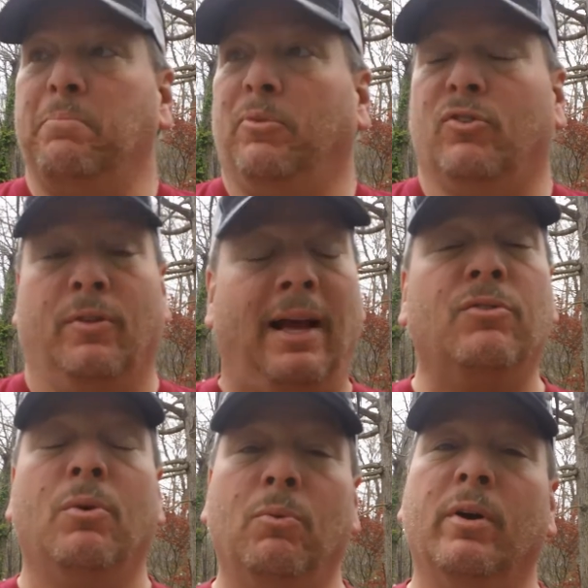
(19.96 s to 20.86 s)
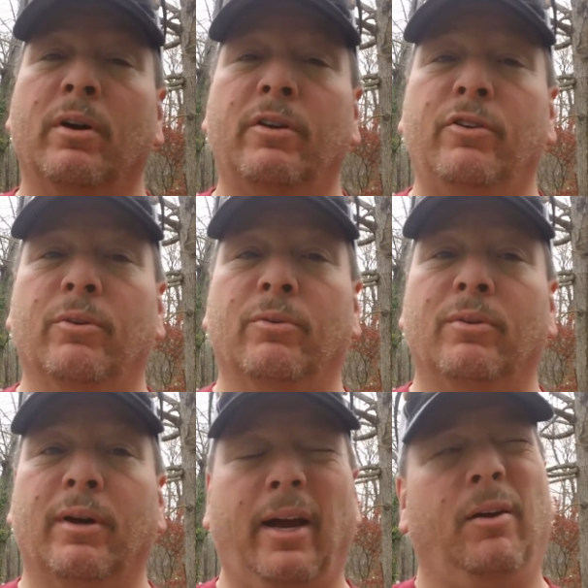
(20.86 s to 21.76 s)
So that's what we're going to do.
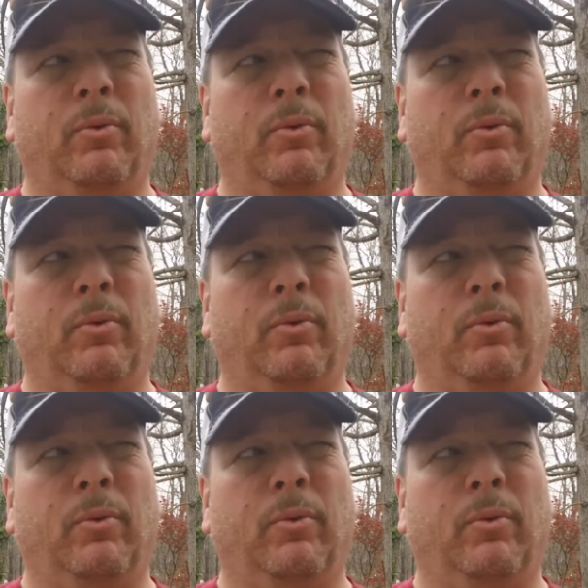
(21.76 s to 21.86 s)
And